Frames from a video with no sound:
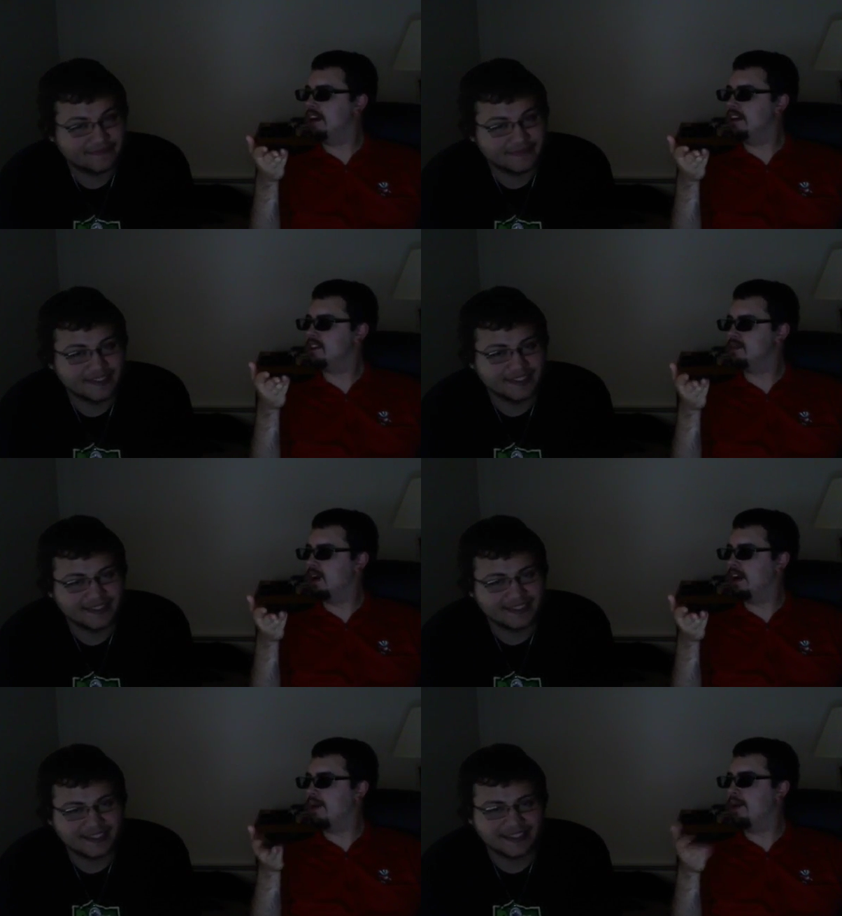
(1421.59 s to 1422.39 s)
Speaker 1: It's a vlog.
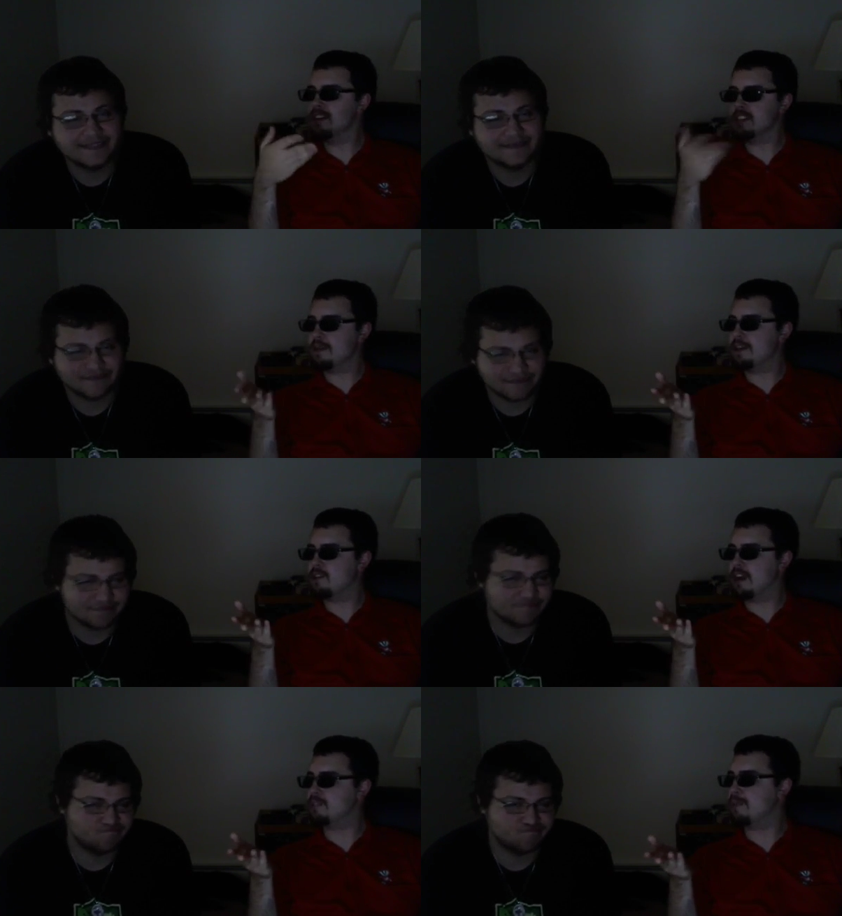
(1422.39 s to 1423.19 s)
I want this to be
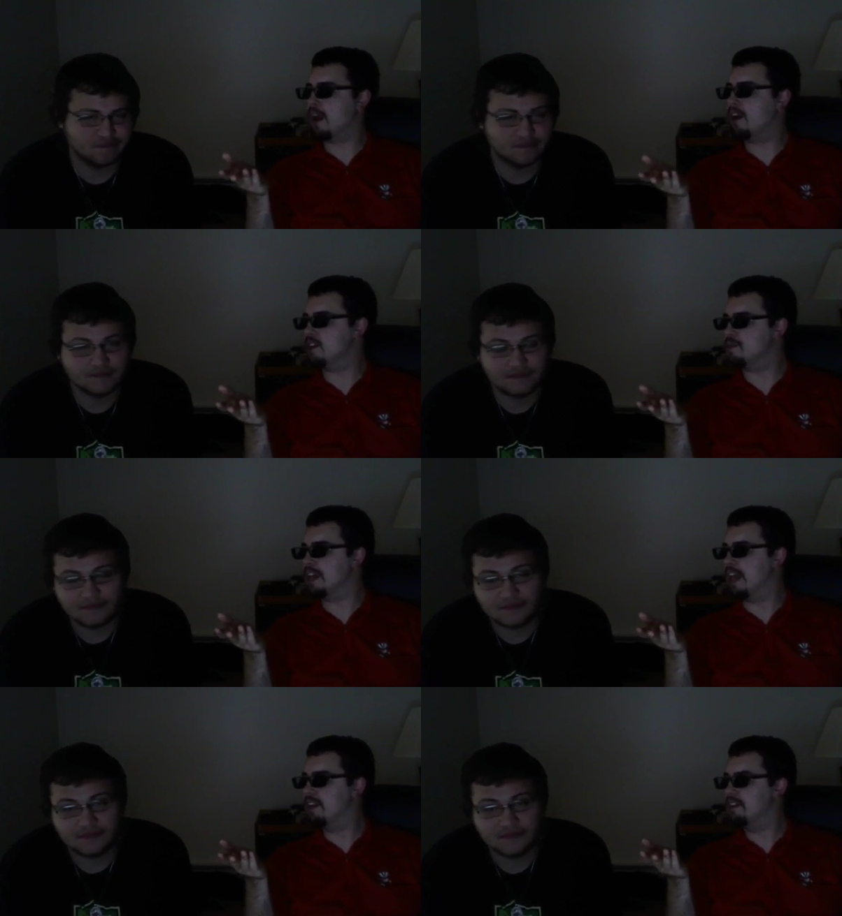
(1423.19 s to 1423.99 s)
transparent as we
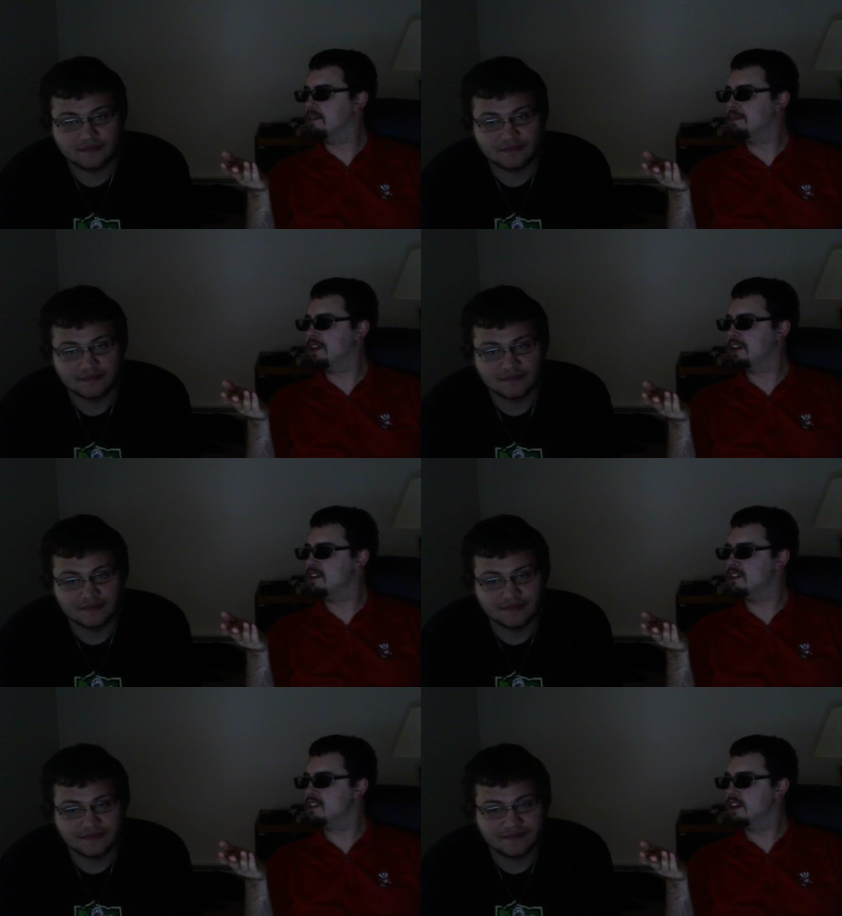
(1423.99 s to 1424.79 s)
can
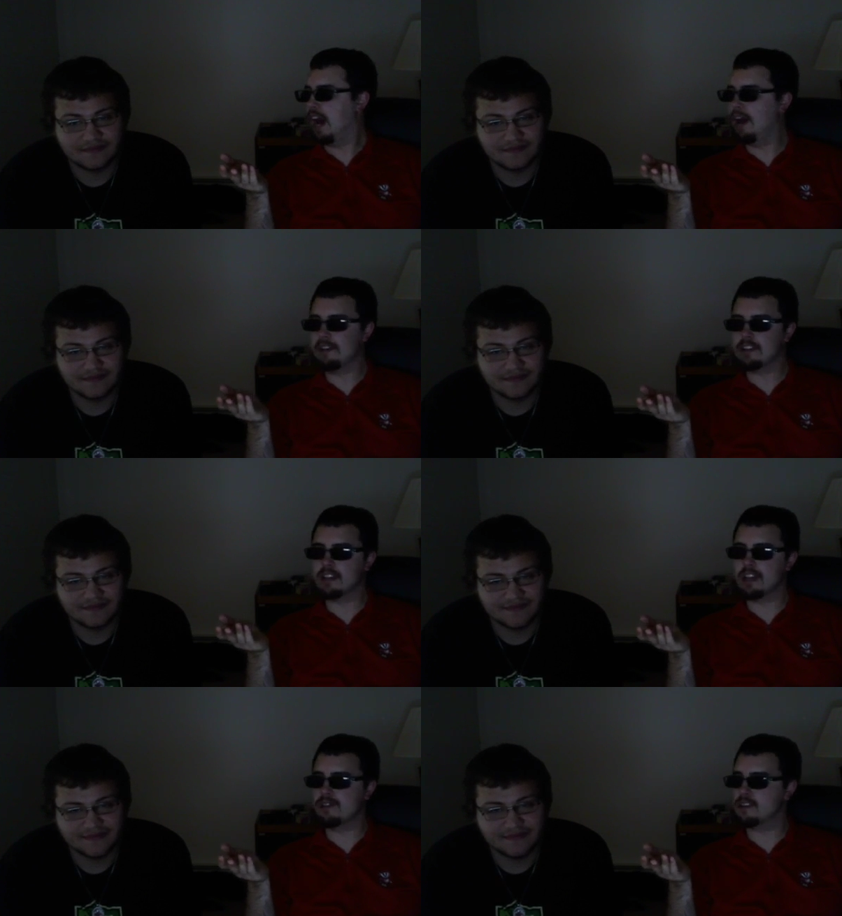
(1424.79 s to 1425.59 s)
because obviously,
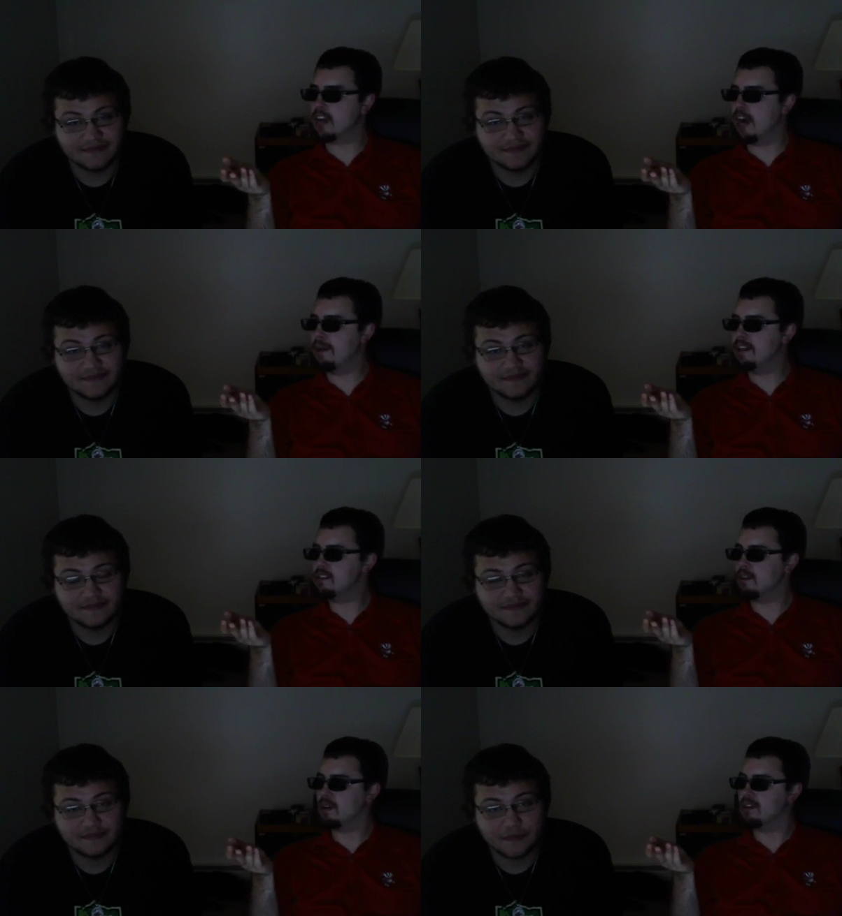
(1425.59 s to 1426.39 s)
if there's comments
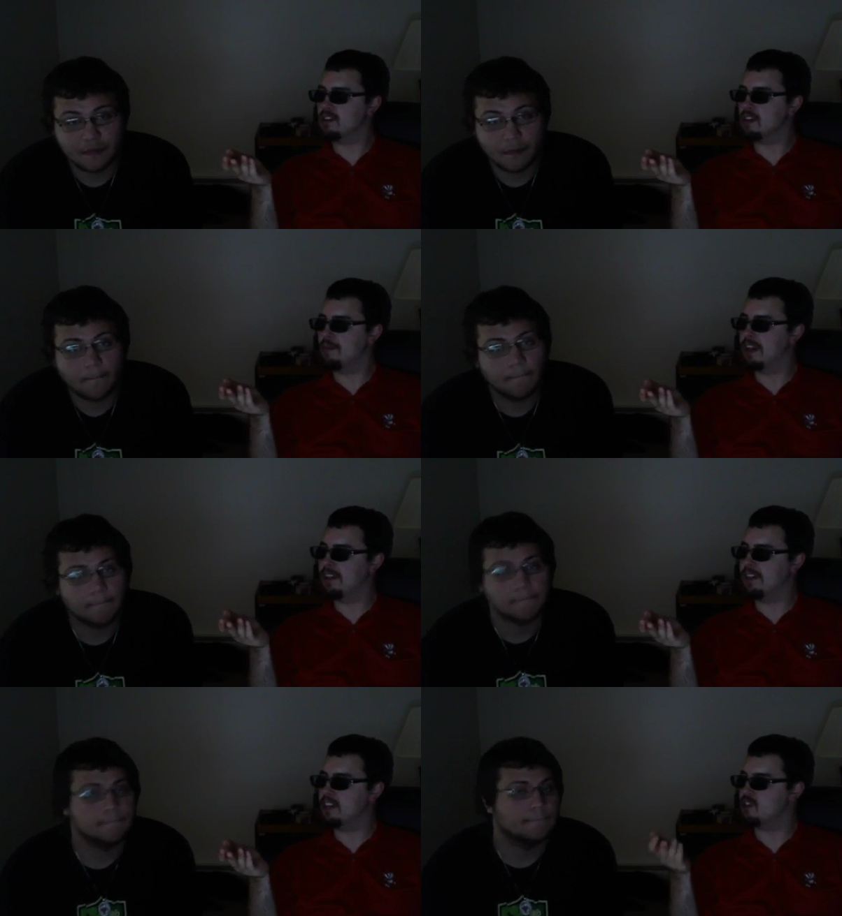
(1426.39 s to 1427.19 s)
or something
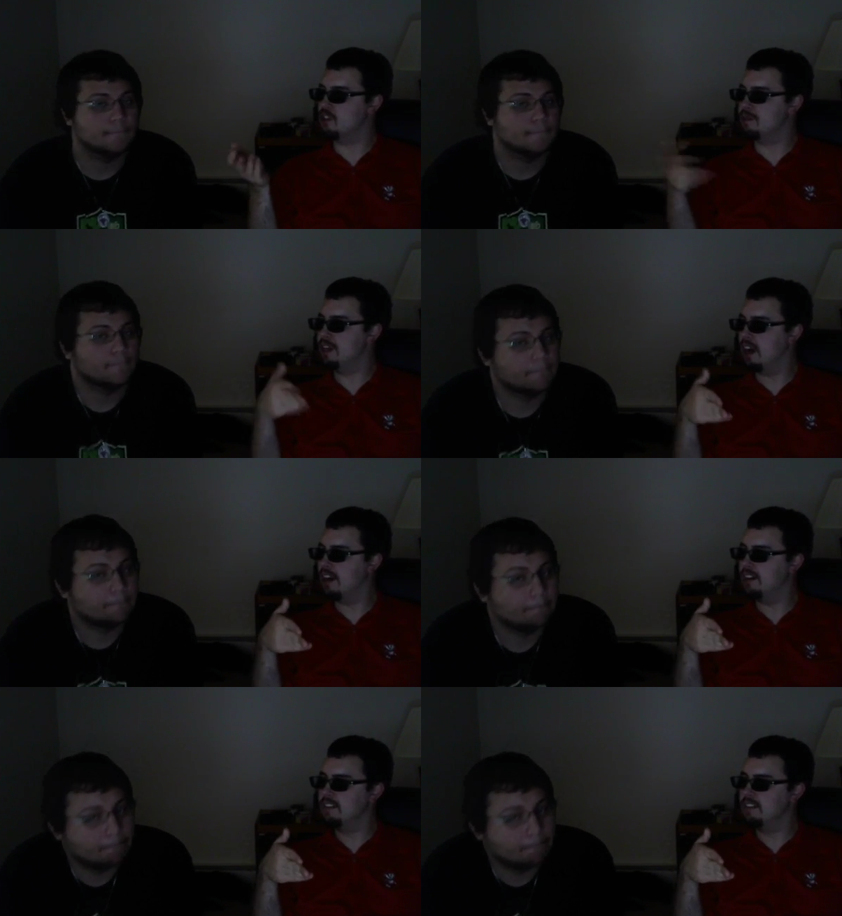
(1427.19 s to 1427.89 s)
that should be done,